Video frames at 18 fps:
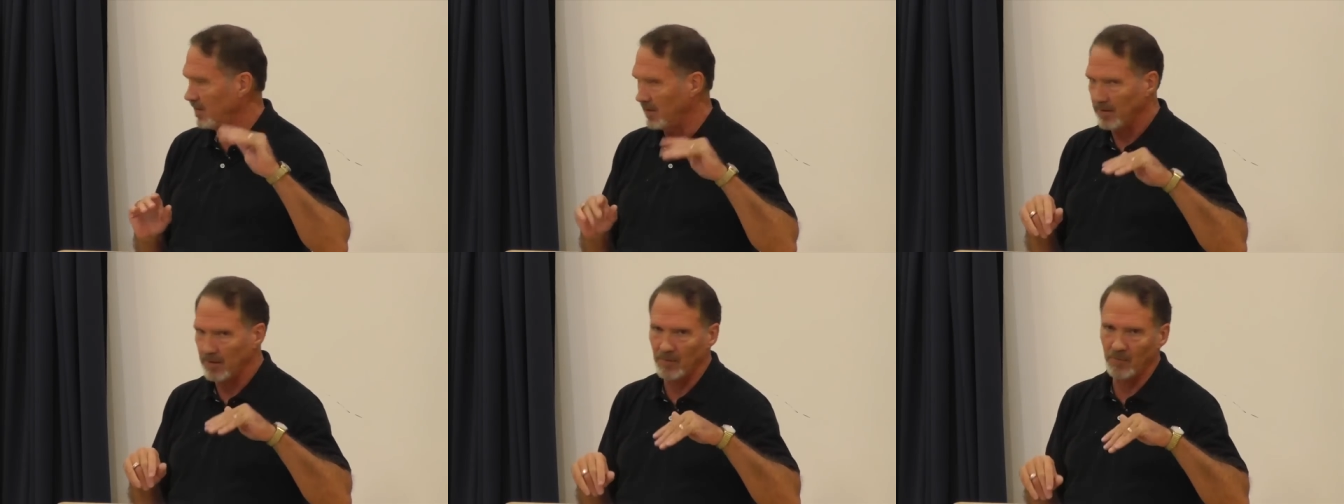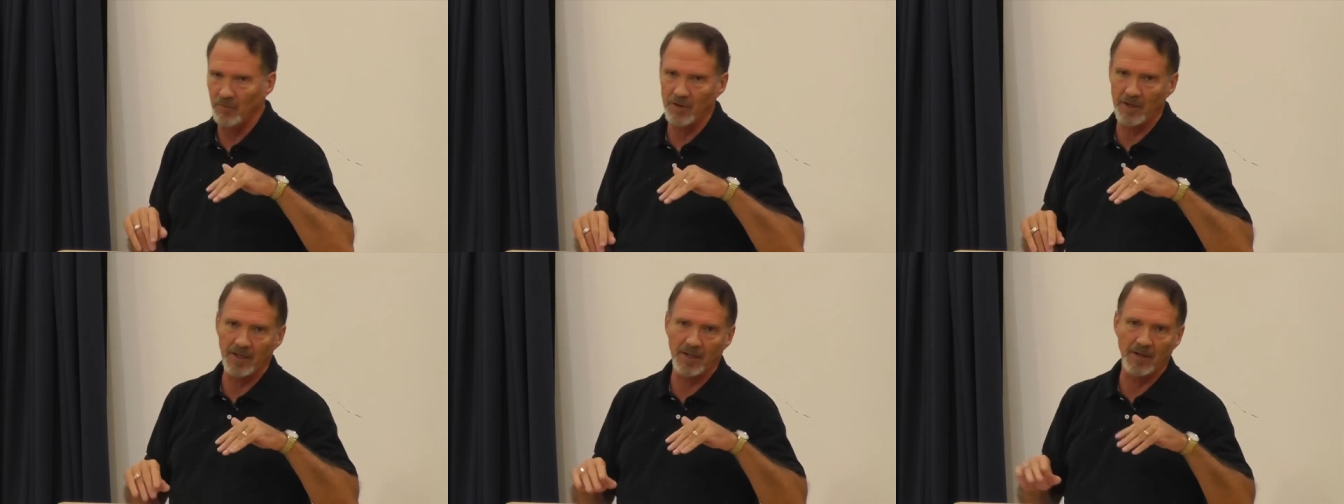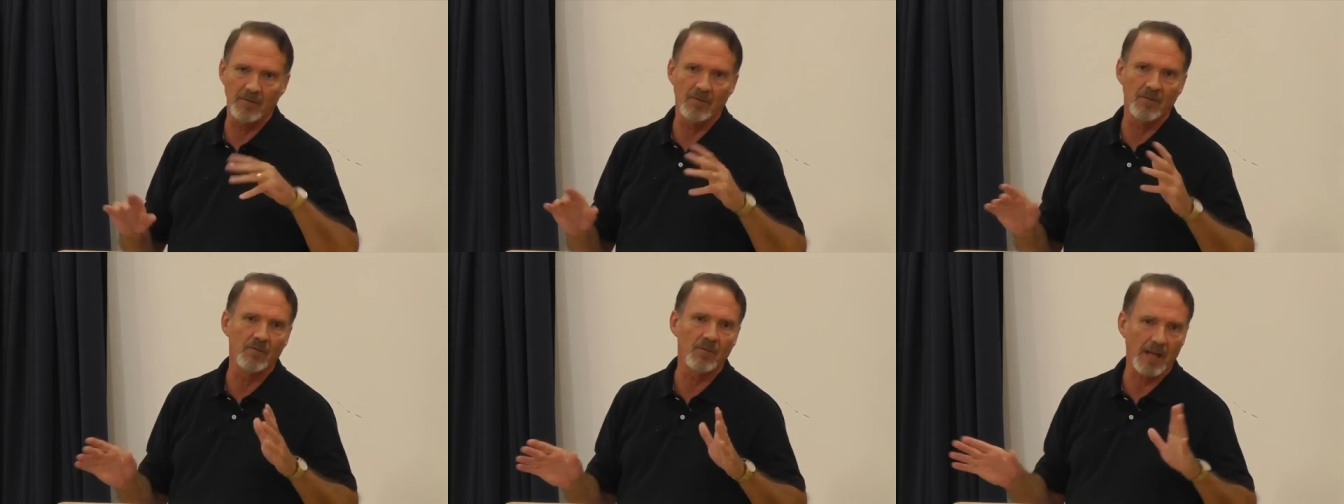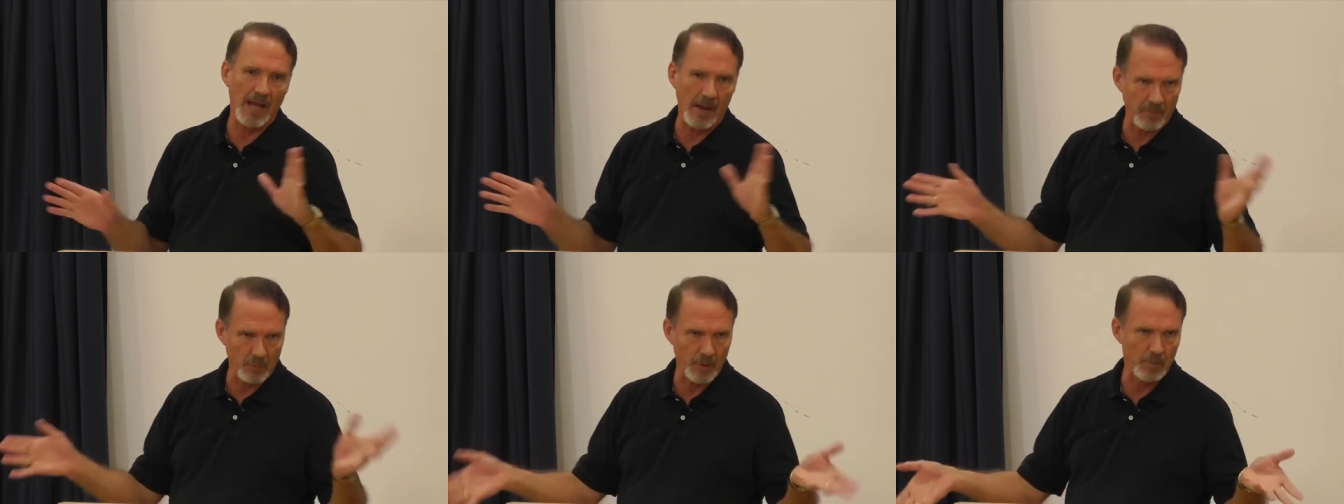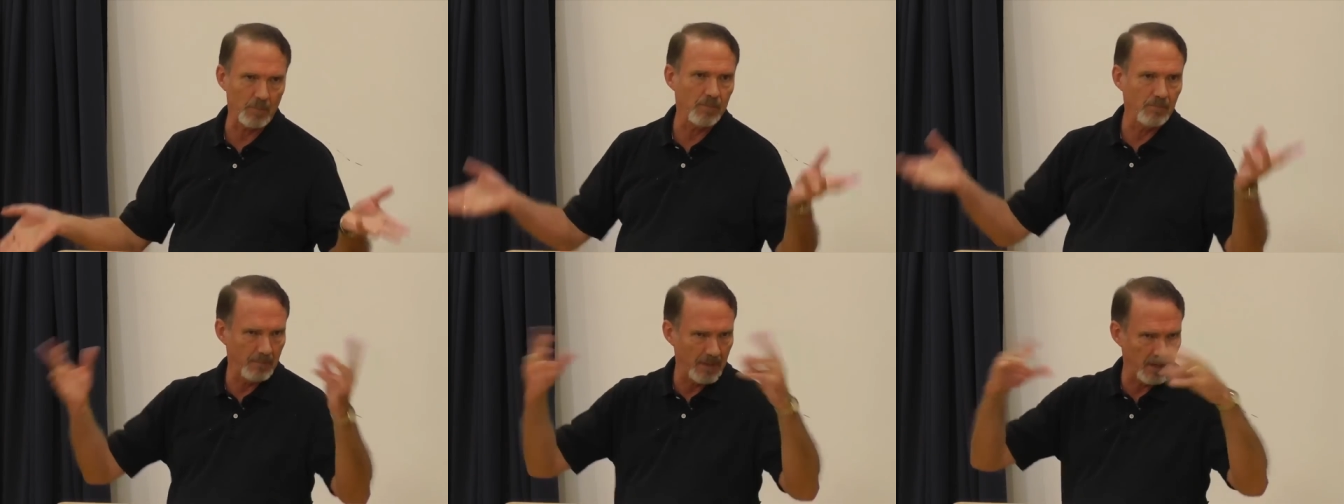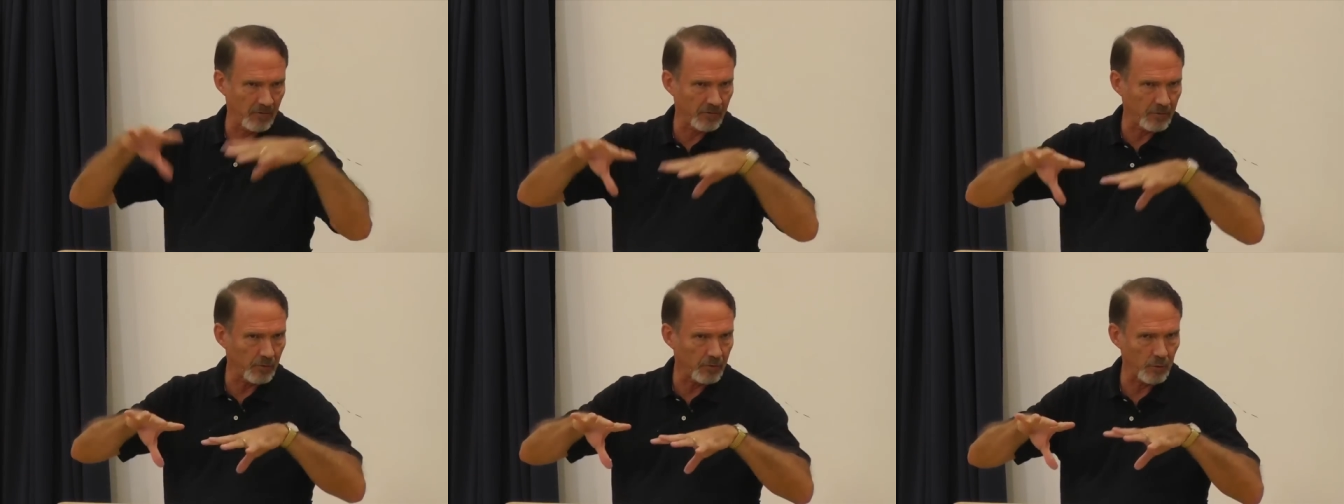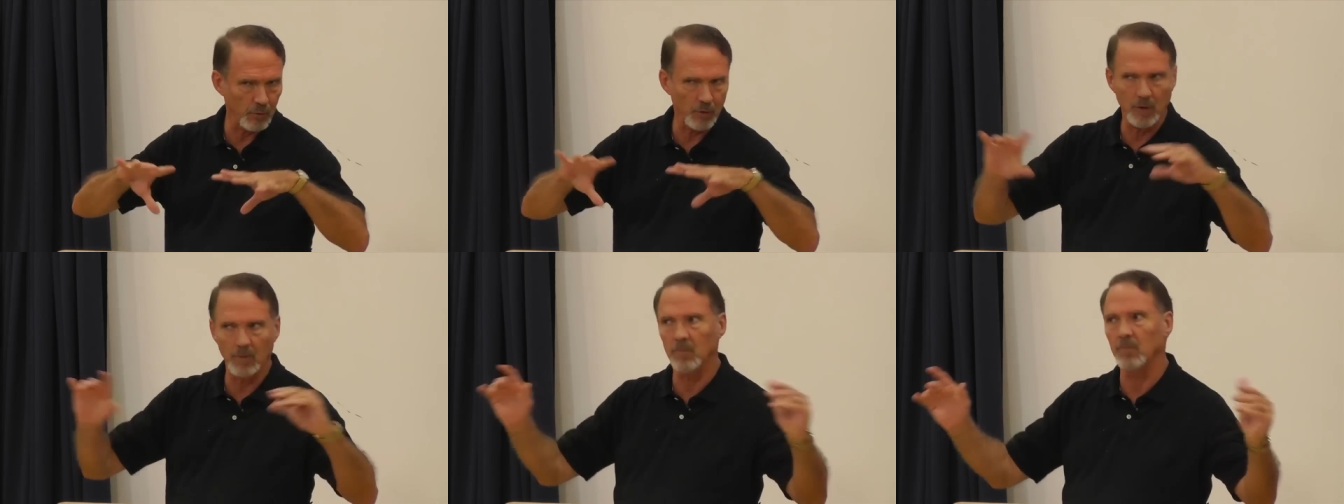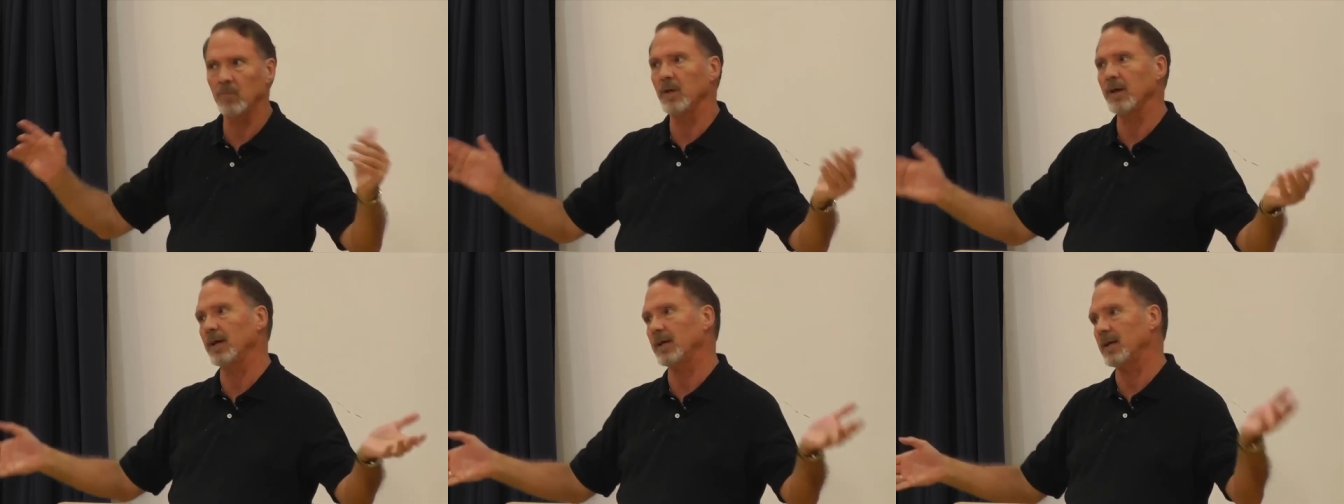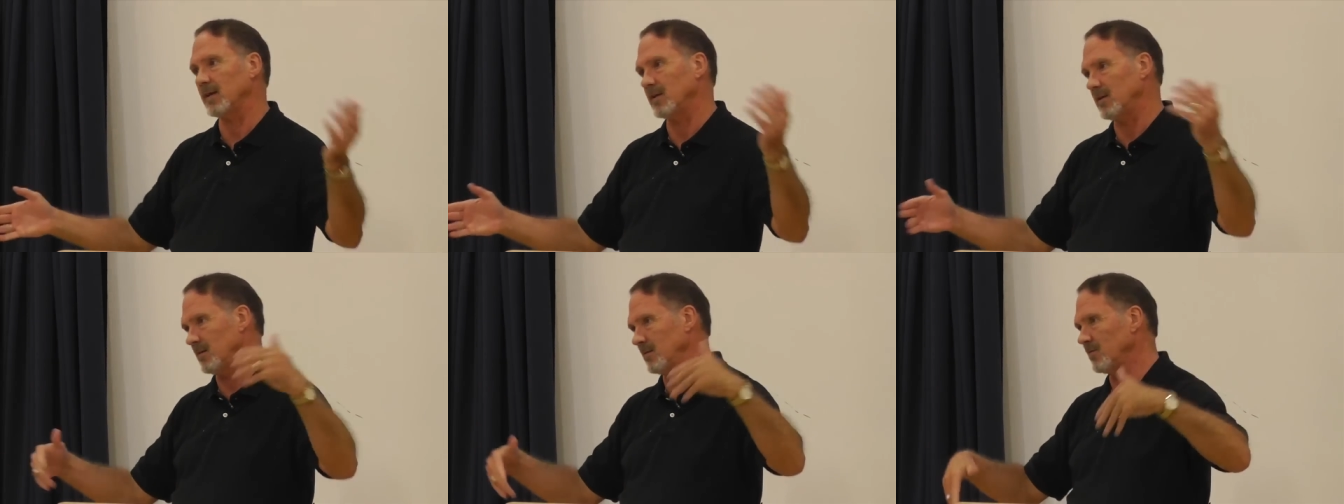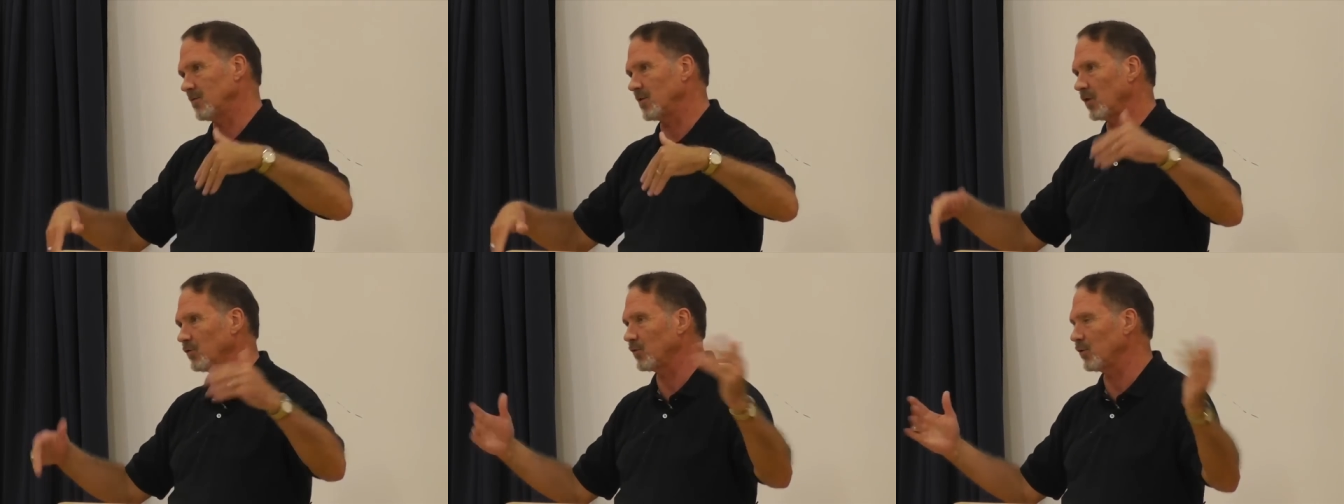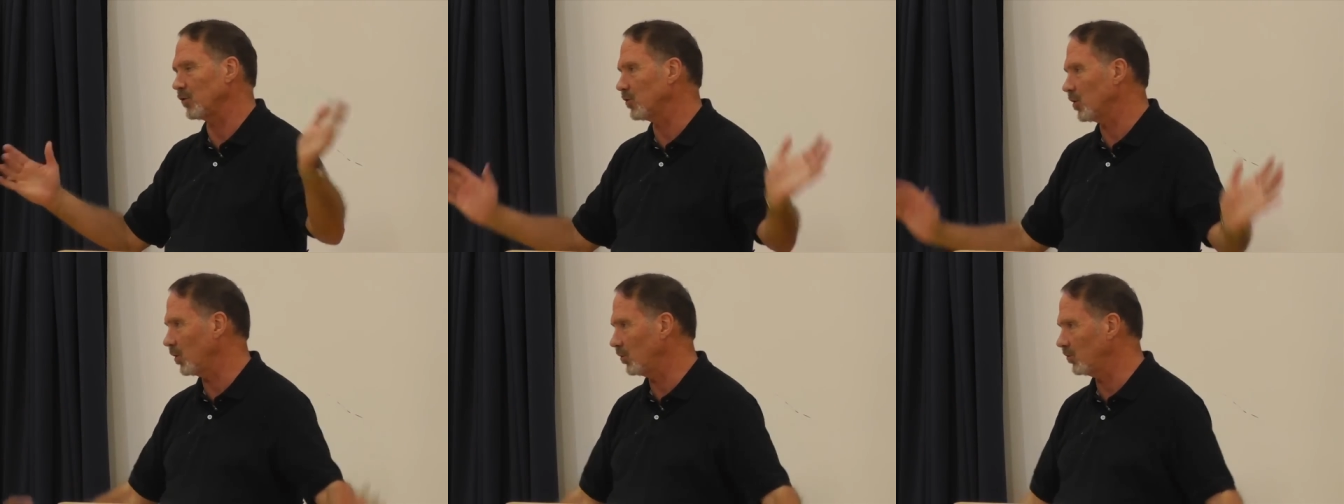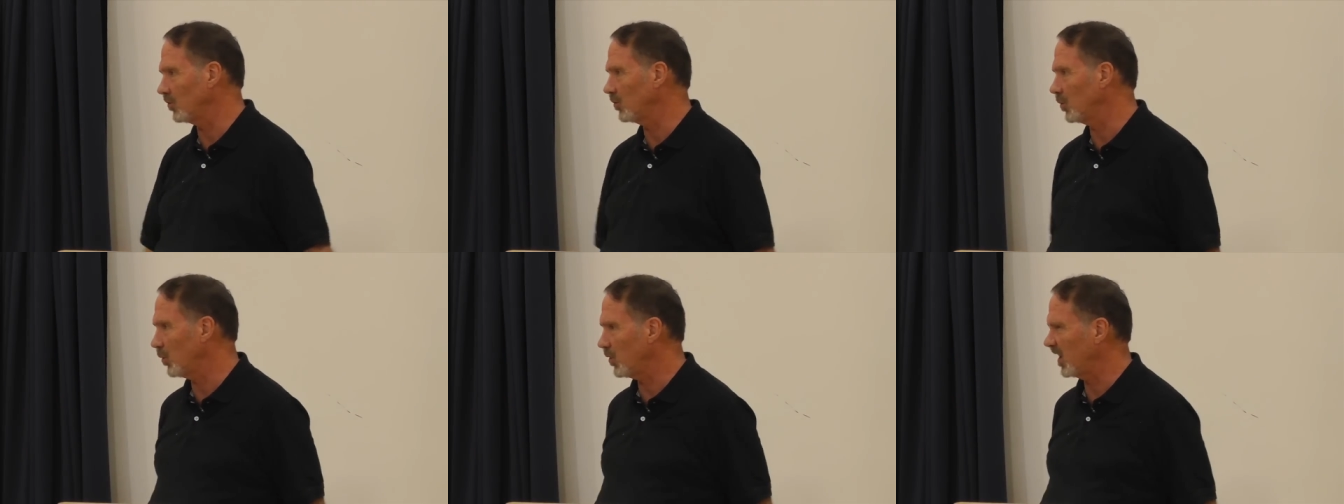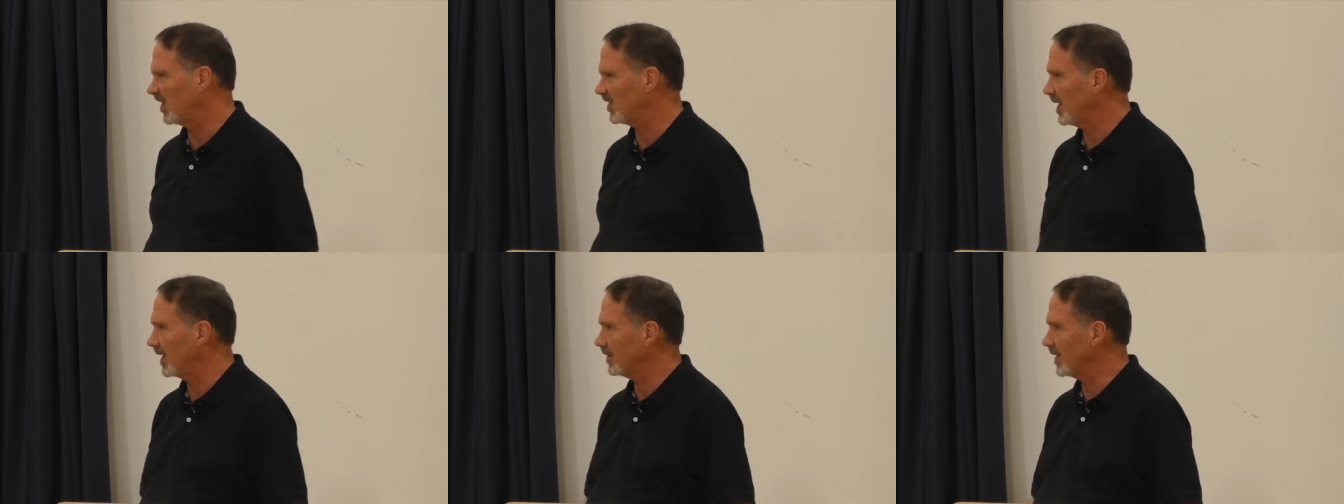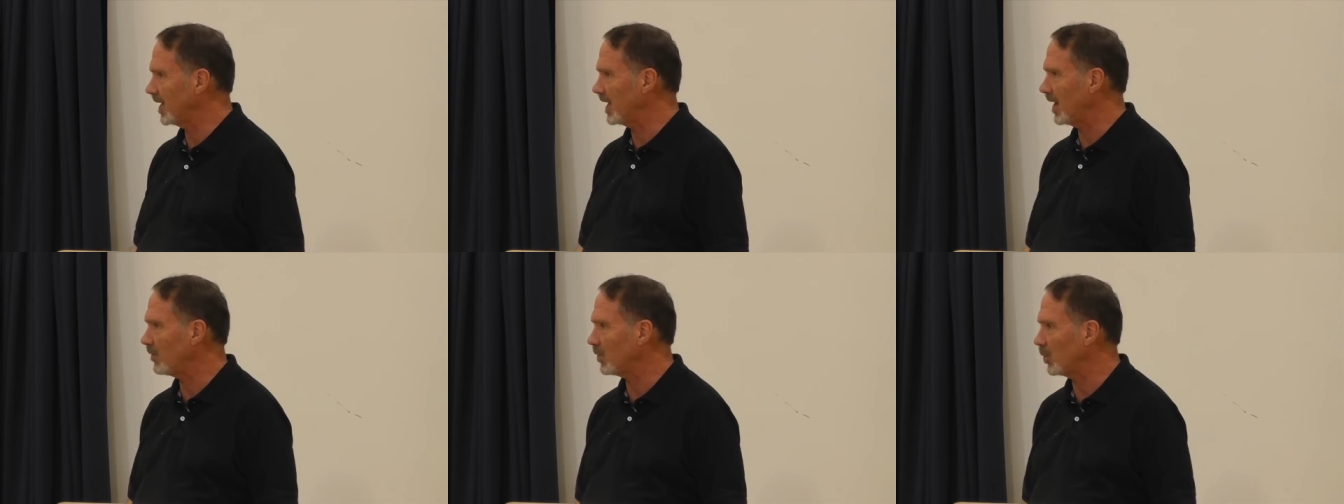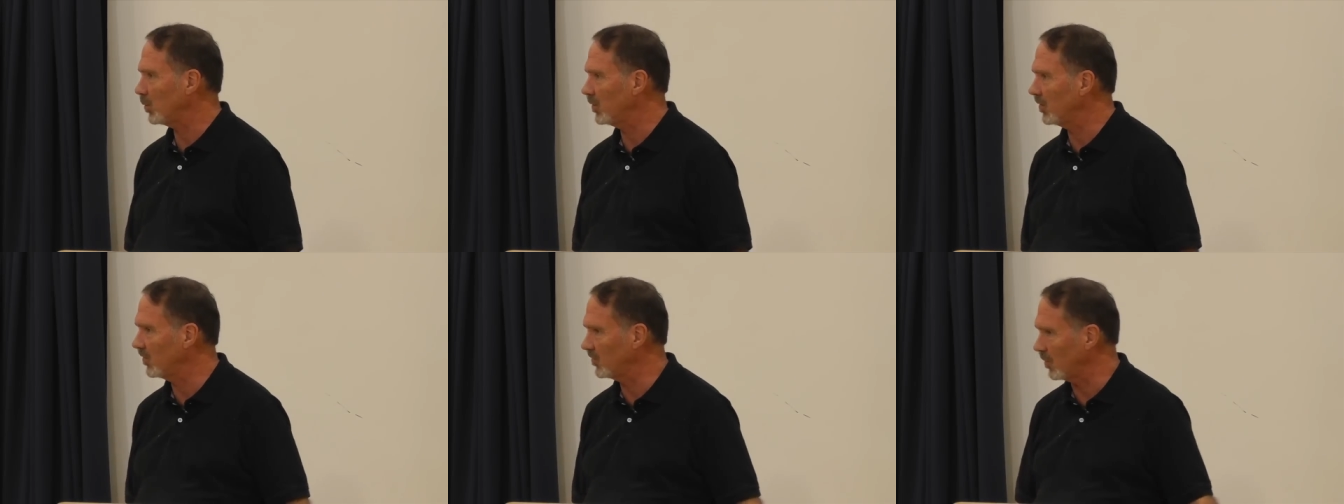And then after we minister to them, they can touch their toes and do things like that afterward.